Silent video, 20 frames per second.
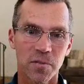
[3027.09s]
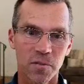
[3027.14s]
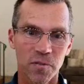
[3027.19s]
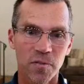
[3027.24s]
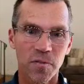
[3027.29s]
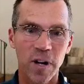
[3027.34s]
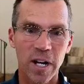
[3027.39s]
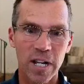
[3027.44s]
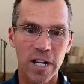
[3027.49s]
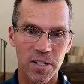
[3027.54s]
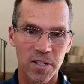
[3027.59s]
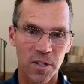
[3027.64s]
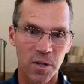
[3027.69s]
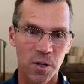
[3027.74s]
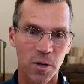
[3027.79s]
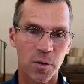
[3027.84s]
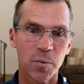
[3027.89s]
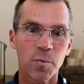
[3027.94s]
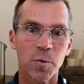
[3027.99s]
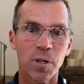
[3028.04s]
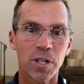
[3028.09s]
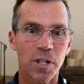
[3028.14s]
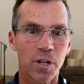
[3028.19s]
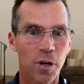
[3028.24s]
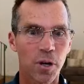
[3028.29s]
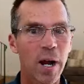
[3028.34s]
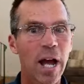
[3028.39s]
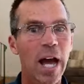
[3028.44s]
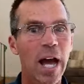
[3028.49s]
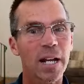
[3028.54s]
fight zone when
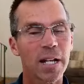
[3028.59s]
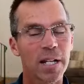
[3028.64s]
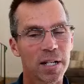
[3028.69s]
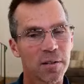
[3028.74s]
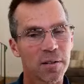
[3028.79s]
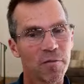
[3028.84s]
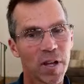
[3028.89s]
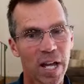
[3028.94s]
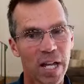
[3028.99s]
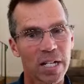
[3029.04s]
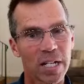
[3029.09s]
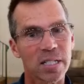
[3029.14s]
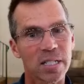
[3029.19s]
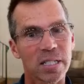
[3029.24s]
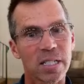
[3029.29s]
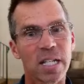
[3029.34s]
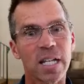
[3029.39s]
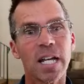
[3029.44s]
they're at an event,